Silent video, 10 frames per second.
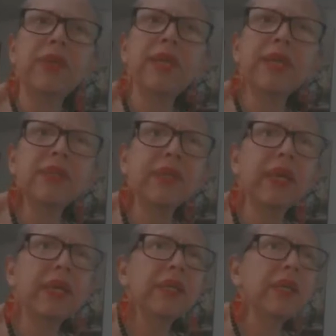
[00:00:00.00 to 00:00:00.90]
did I say
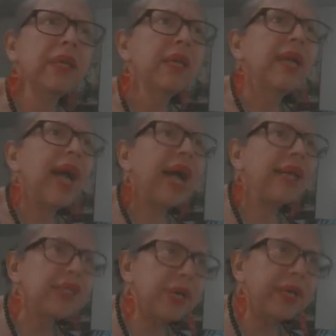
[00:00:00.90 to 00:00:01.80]
that?
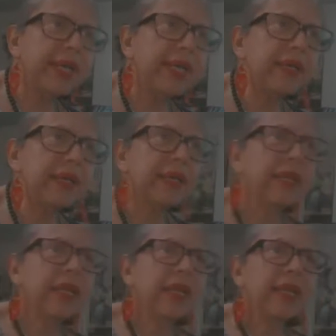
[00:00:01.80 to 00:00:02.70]
Asserting
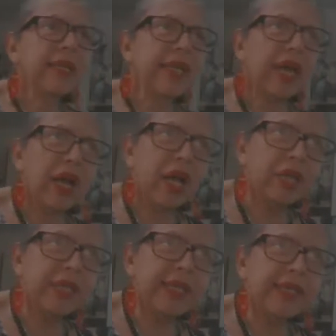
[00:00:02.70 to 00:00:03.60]
the
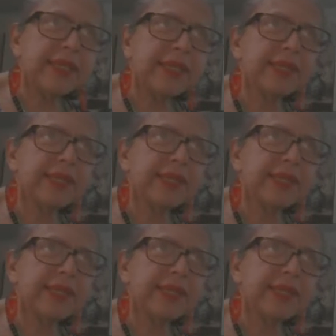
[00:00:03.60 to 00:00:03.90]
colony's